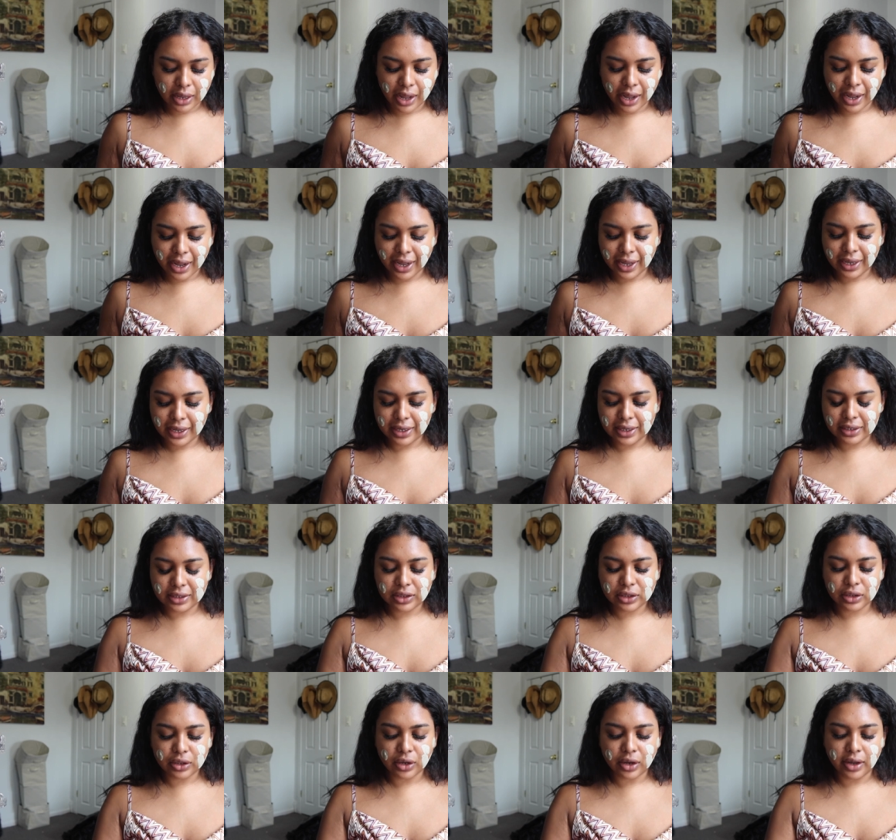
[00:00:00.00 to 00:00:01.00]
I
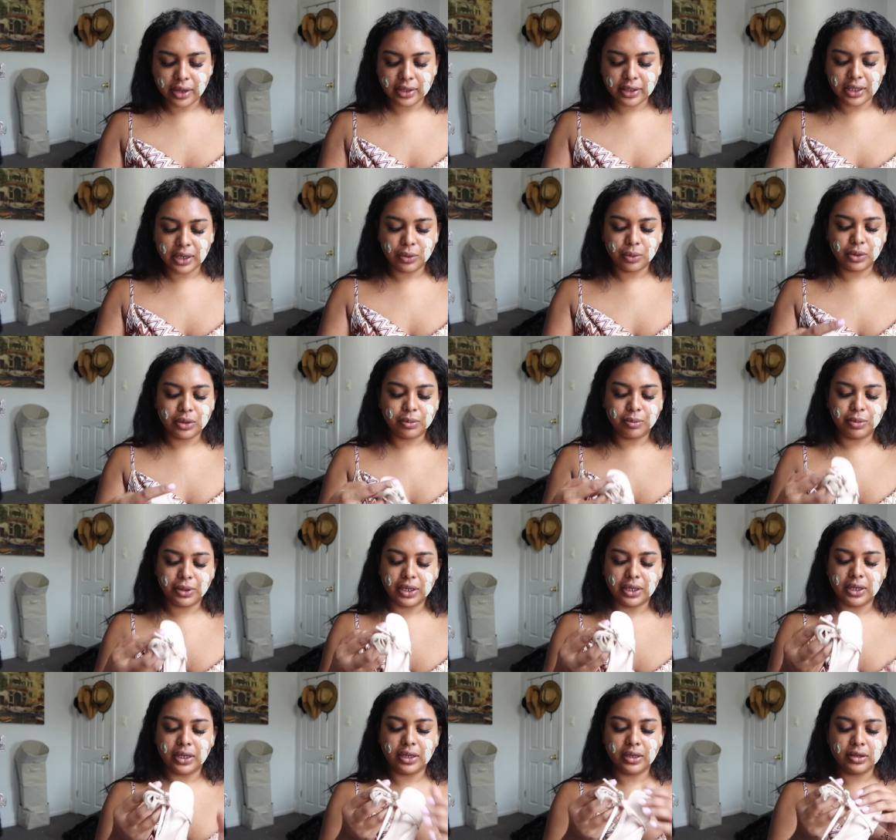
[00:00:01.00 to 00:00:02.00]
thought they would
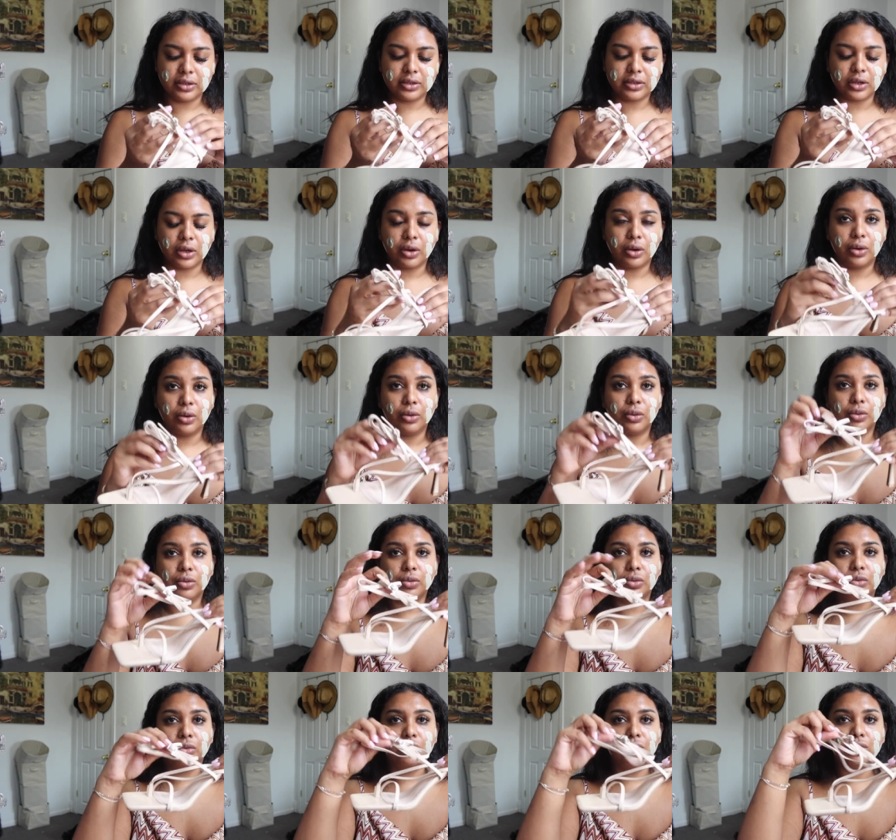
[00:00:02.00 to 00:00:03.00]
be, so
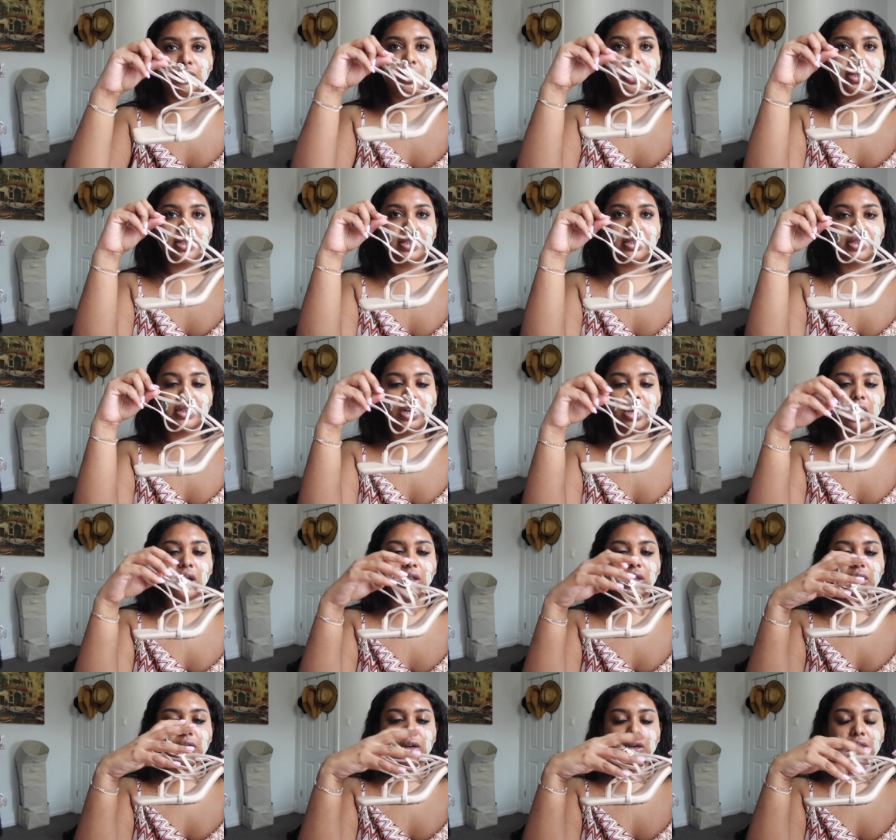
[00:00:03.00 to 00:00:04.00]
this is the
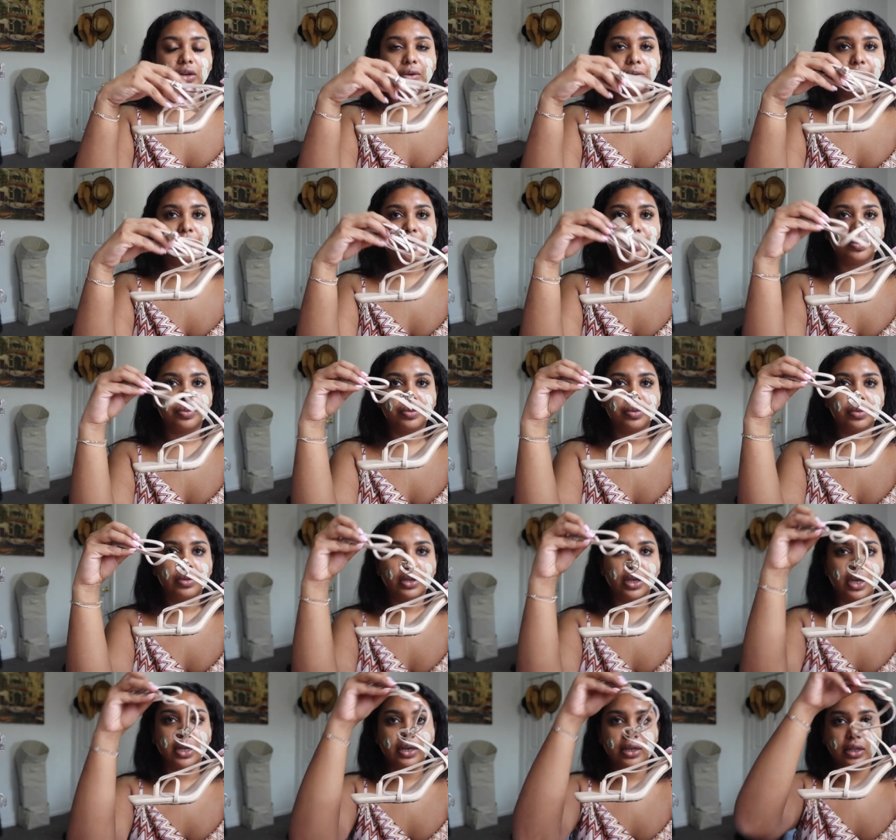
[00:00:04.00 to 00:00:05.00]
color
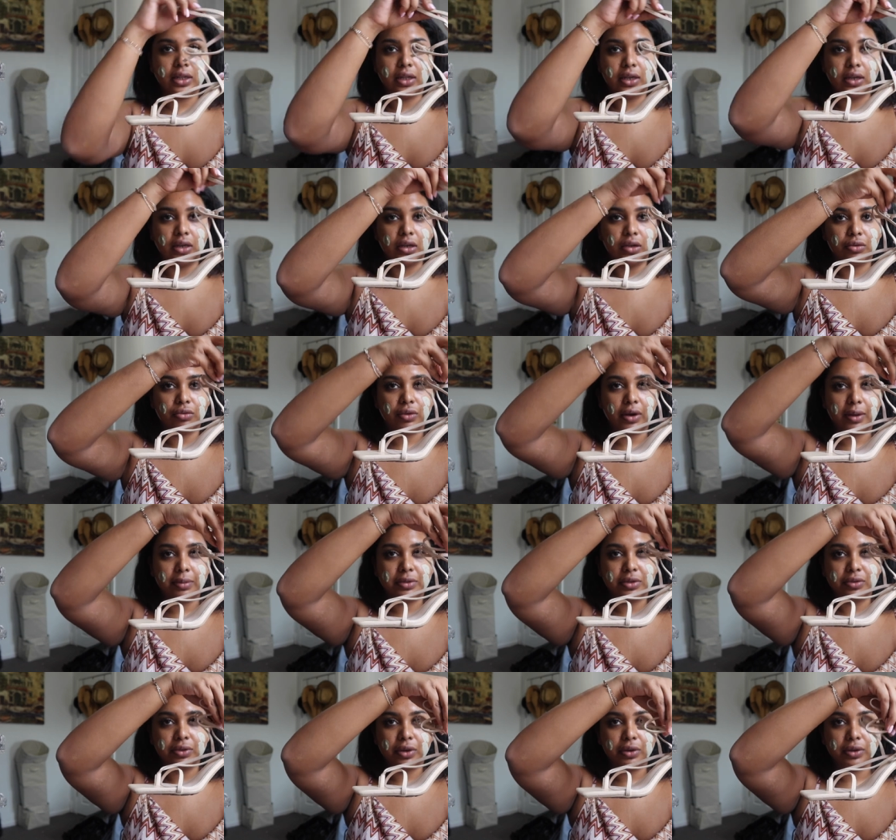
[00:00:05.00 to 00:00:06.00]
and it like
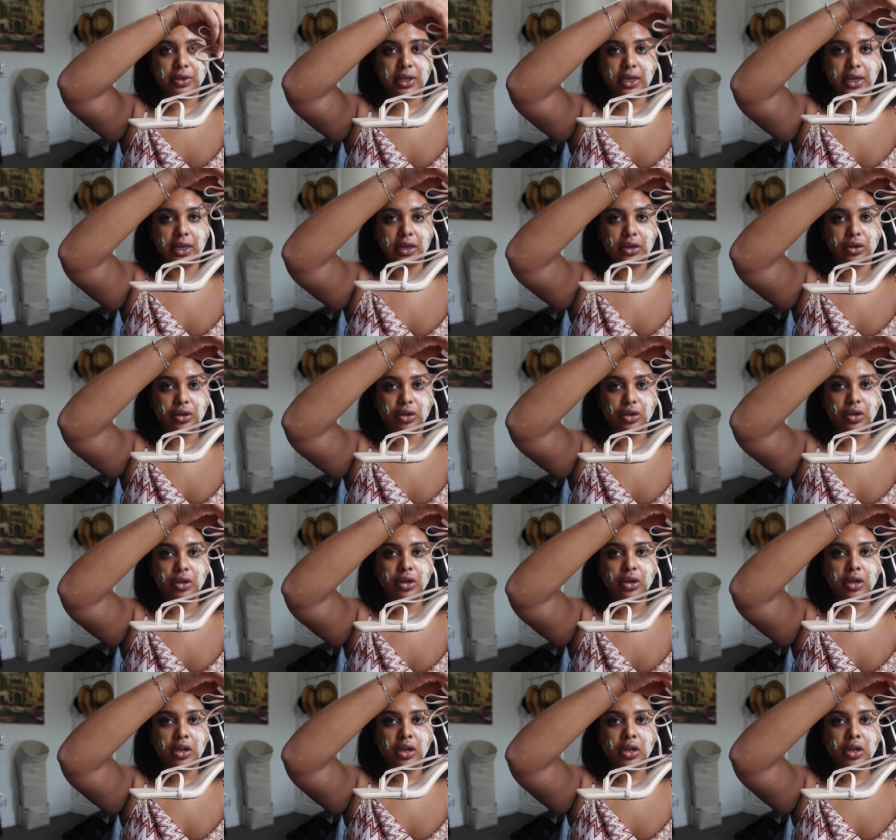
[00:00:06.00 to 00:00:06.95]
wraps around the ankle.